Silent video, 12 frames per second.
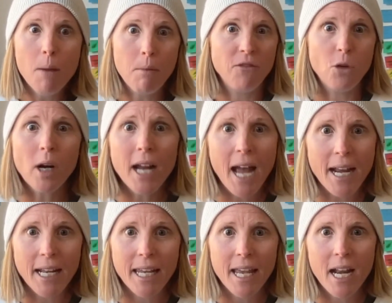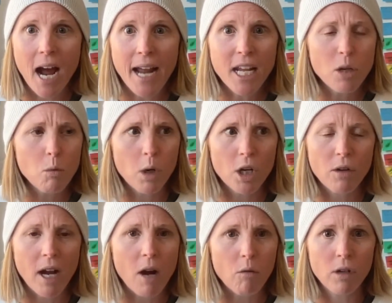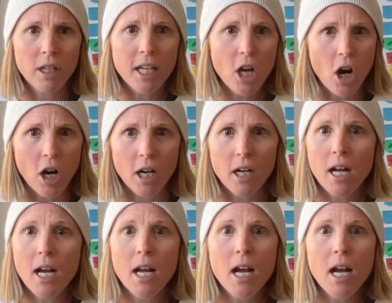Before I had a kid, I could work out really hard.